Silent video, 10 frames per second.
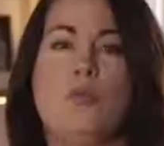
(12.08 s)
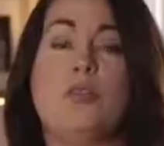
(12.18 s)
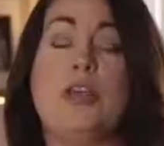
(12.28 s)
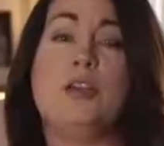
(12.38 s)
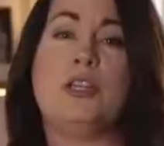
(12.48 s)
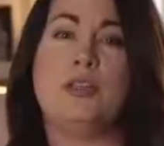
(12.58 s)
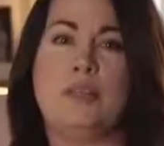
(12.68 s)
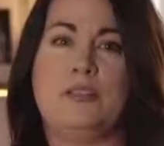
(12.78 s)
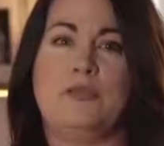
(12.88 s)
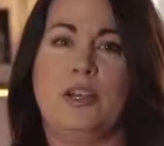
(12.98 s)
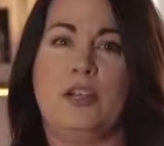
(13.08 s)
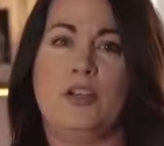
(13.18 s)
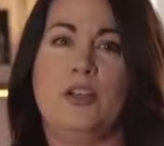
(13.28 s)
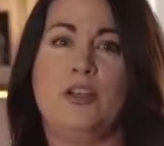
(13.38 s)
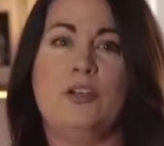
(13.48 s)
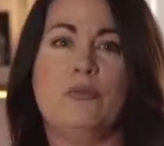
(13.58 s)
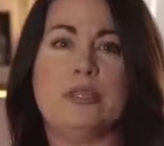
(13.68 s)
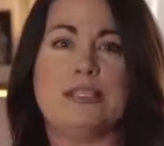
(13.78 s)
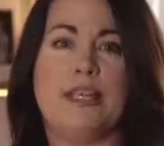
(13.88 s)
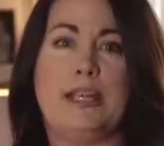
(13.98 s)
Without a humidifier, you're
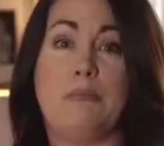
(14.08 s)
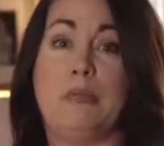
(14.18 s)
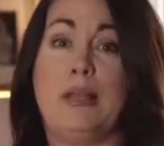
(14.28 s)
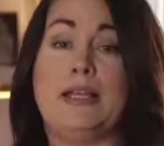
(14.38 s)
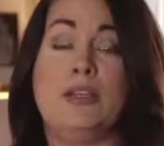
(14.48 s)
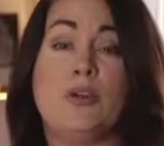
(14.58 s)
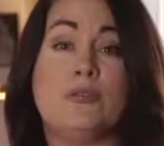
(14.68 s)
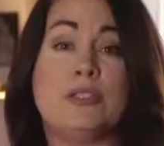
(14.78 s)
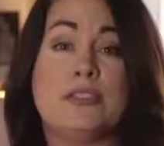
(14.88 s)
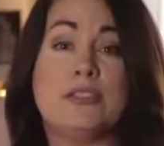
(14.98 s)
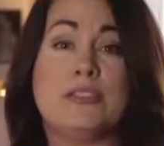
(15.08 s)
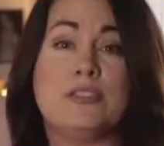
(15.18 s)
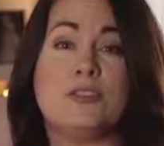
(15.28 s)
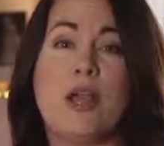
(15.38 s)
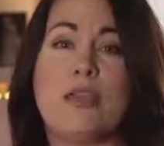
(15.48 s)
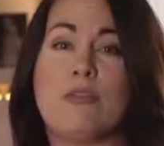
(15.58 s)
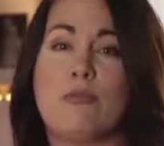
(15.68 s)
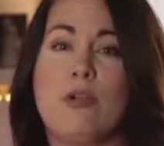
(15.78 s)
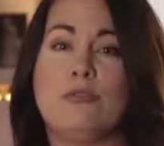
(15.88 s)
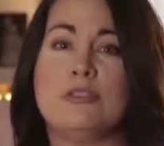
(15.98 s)
risking bloody noses, dry
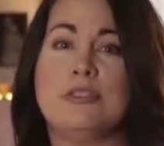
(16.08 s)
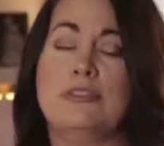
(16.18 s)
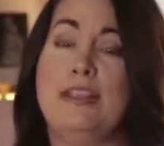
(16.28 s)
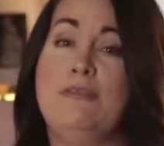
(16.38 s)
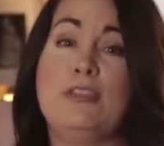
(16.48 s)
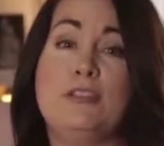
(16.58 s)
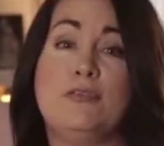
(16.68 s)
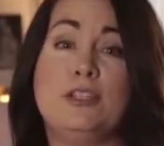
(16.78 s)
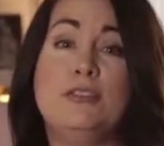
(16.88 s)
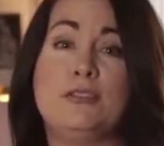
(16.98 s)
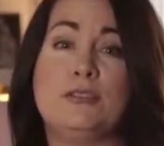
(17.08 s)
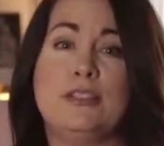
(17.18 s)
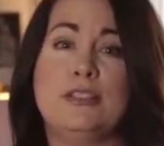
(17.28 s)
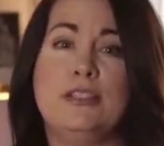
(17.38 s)
throats, even the flu.